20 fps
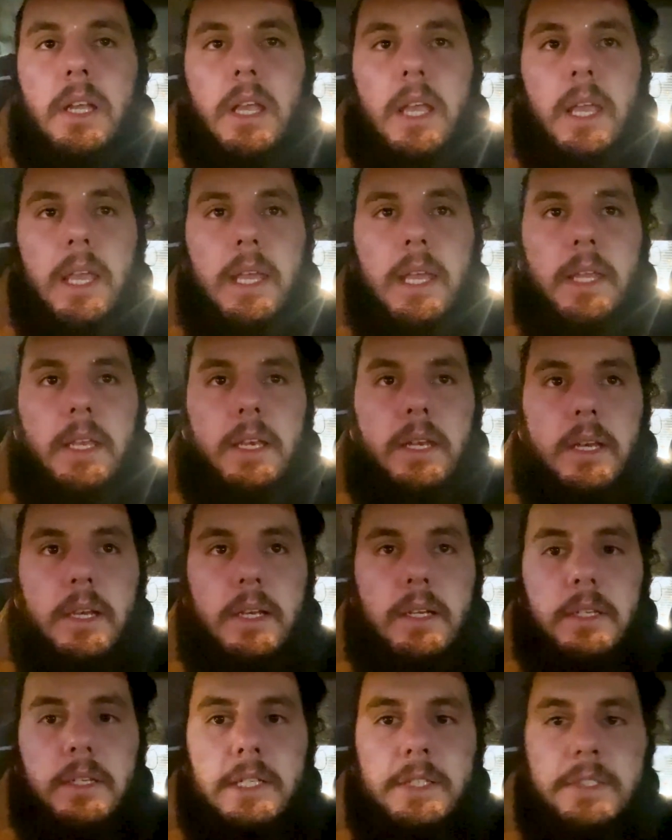and
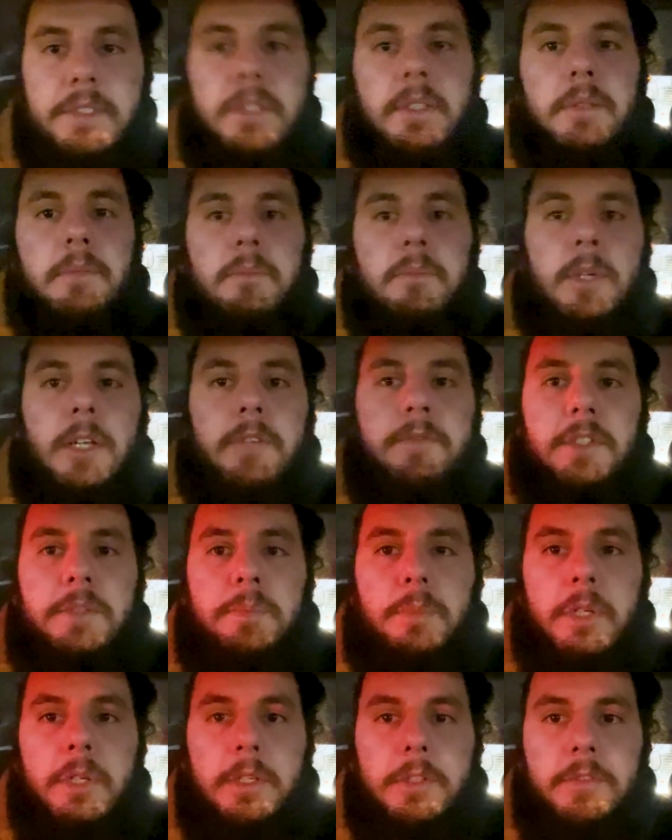uh, get some breakfast
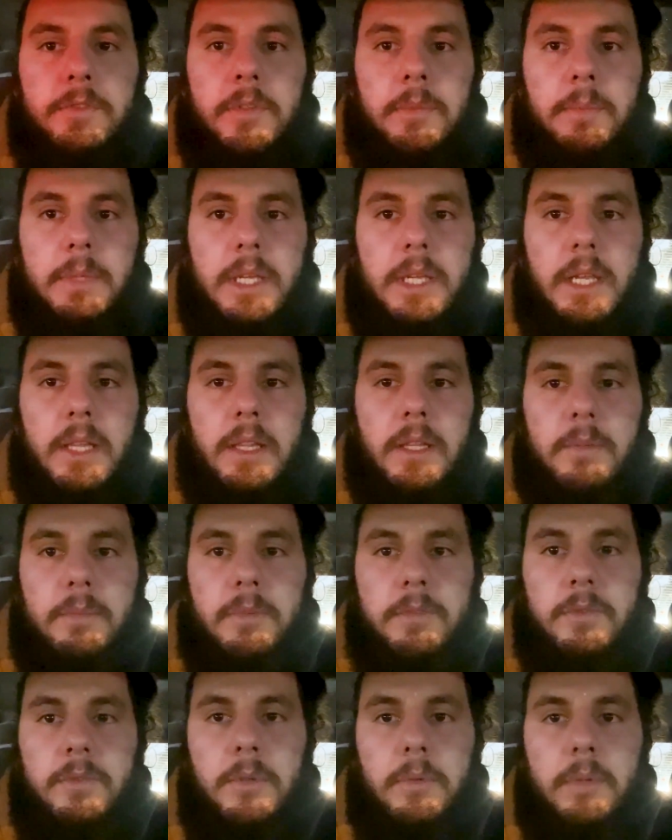burritos for Michaela
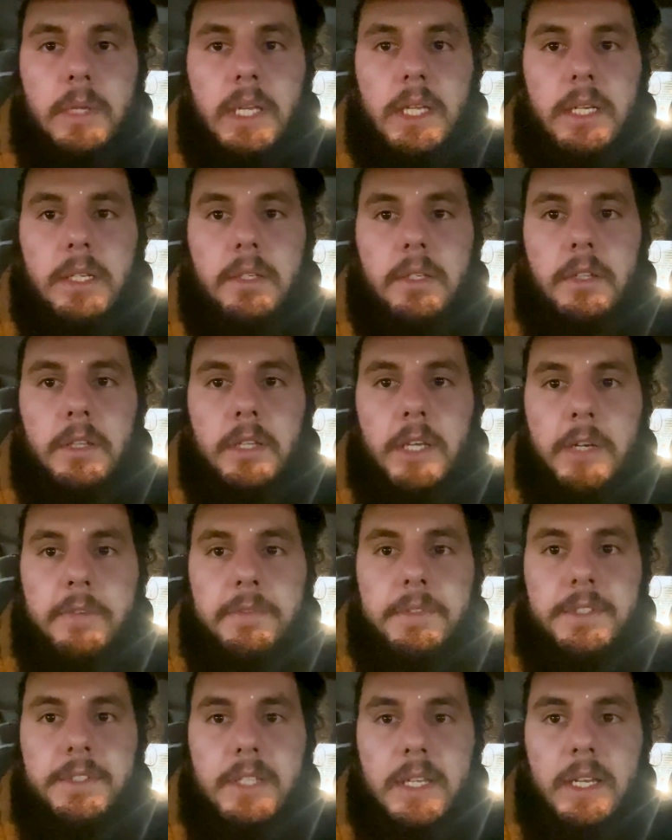before we head into the
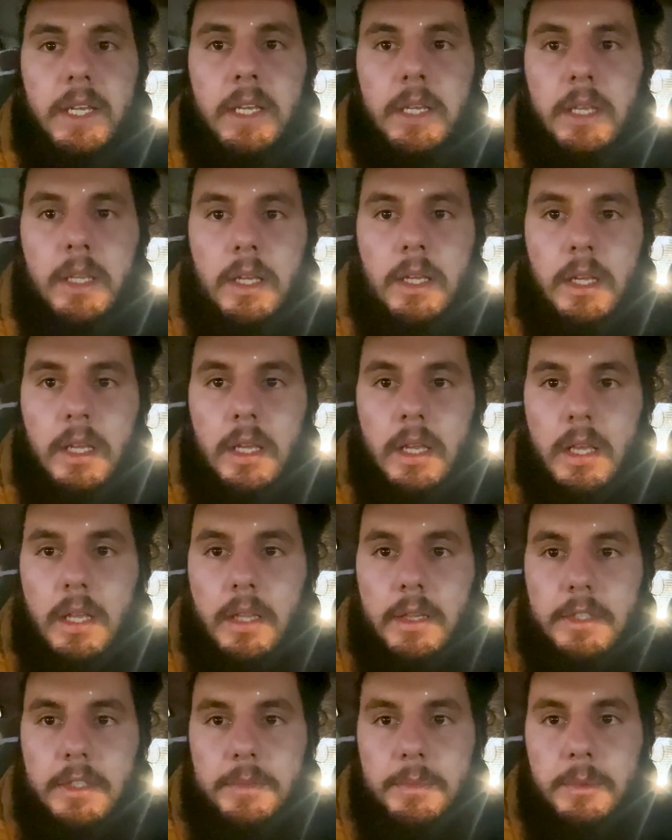office today.
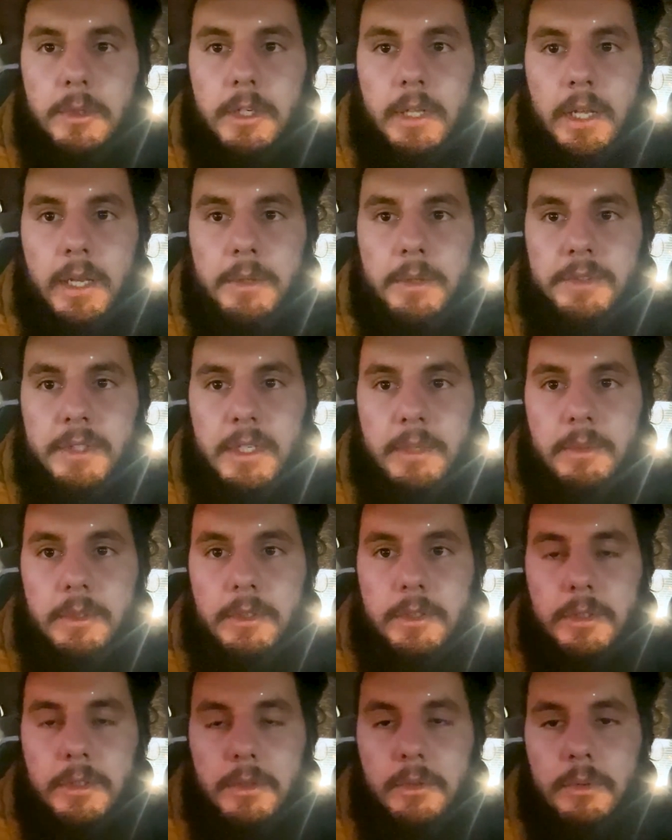This morning, I was able
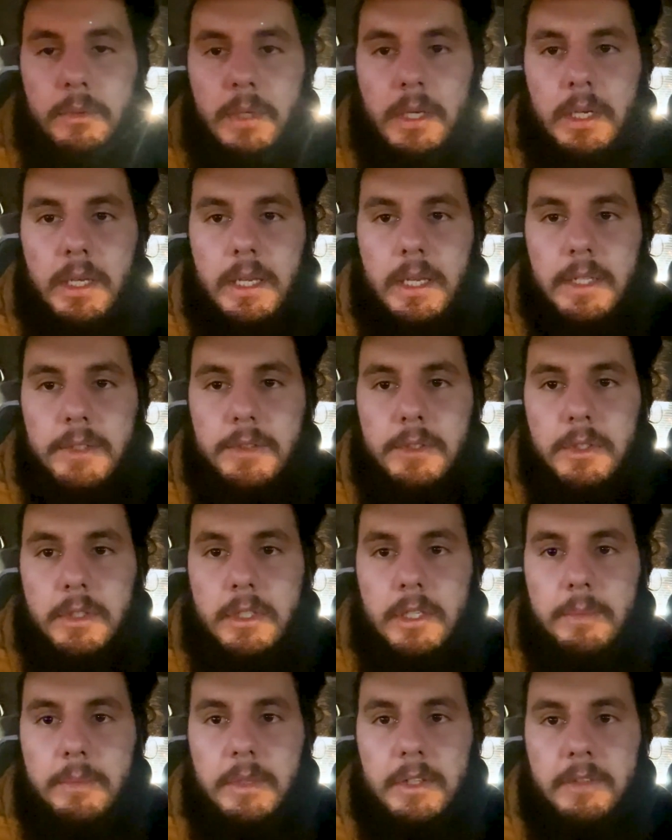to uh, answer a
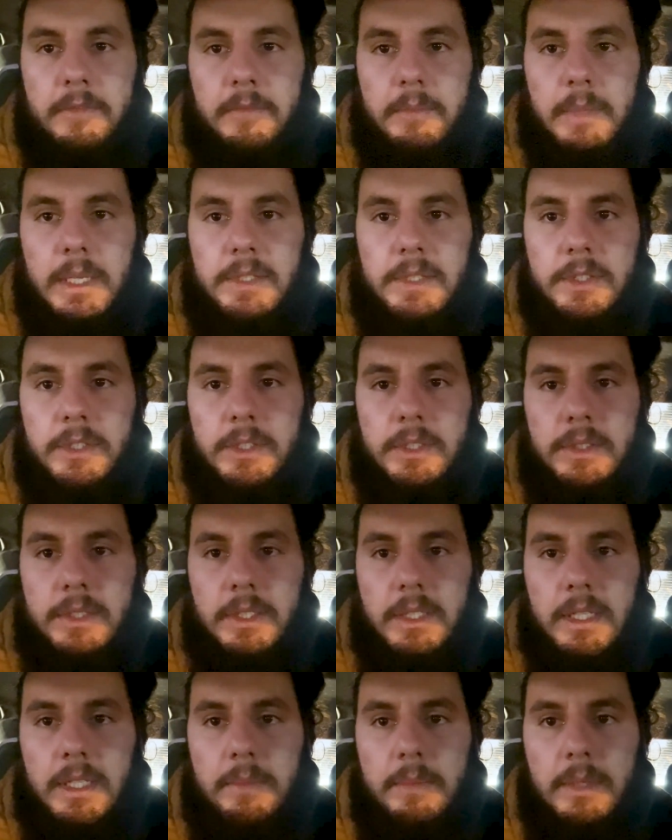couple of messages
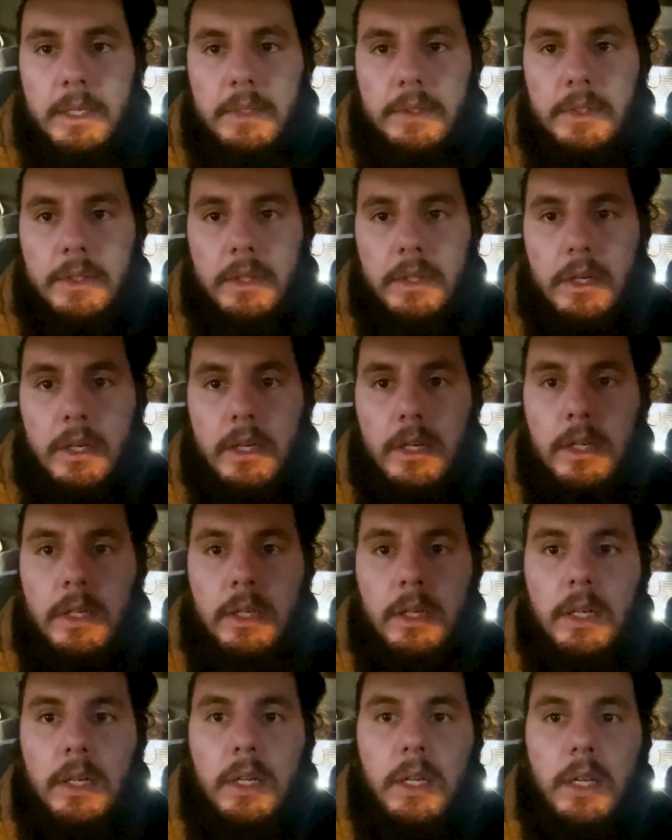and emails in the car
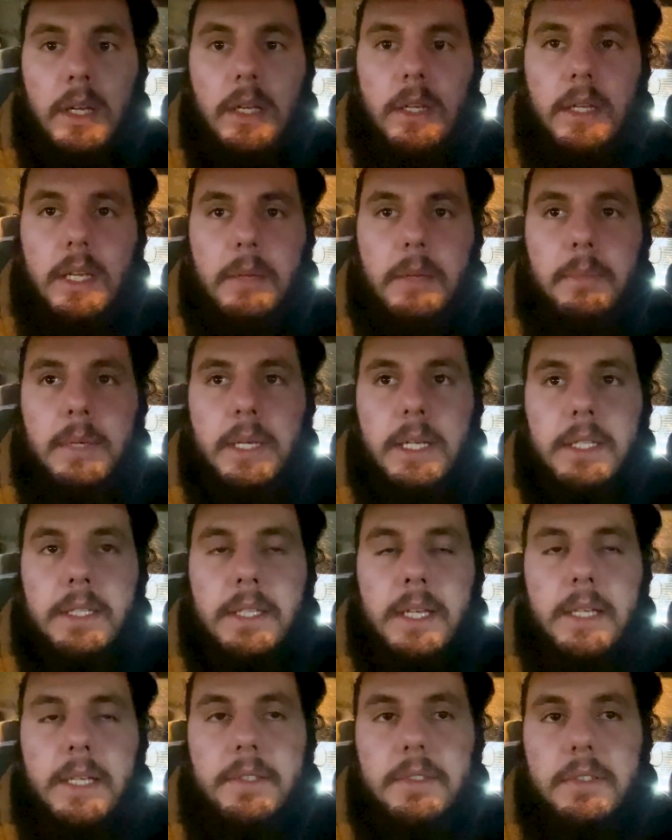Got my
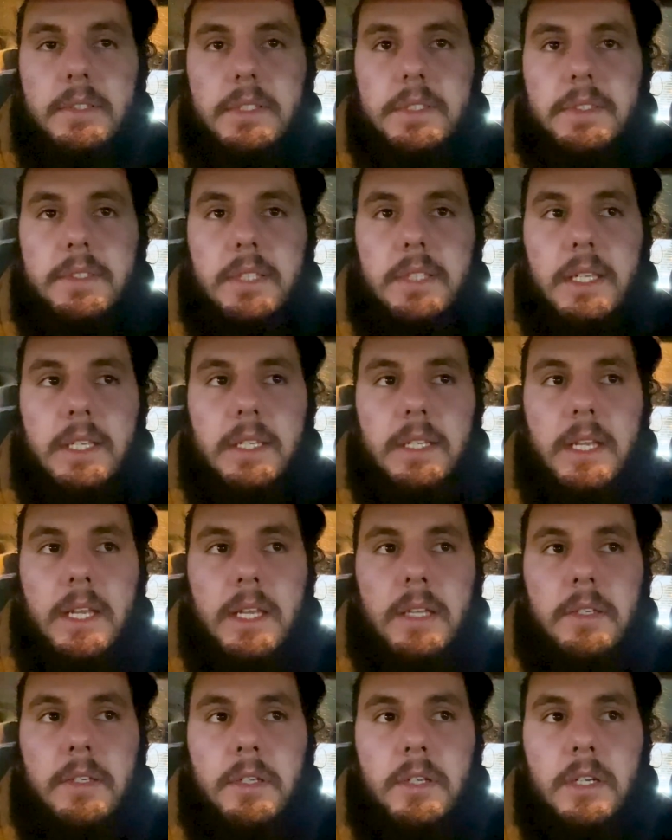task list and
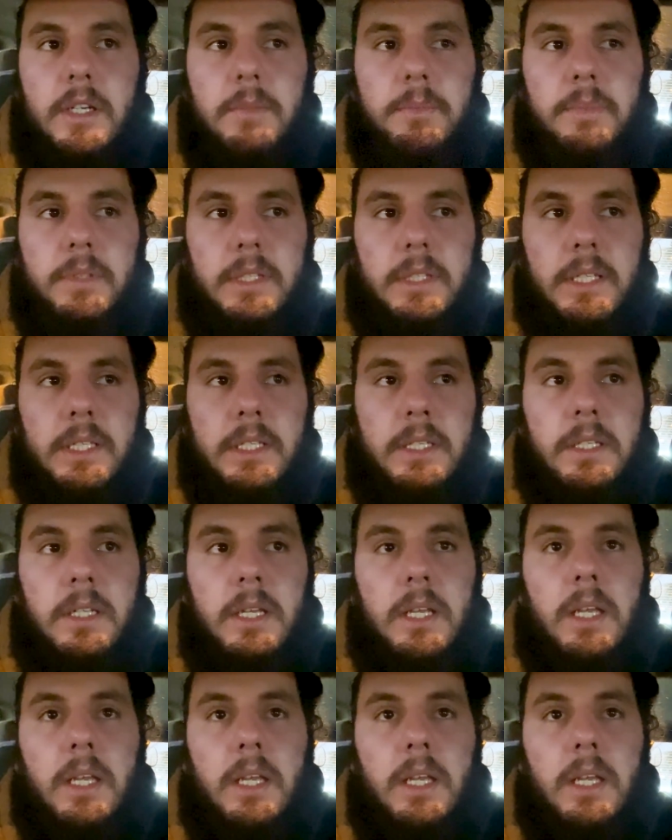calendar all put in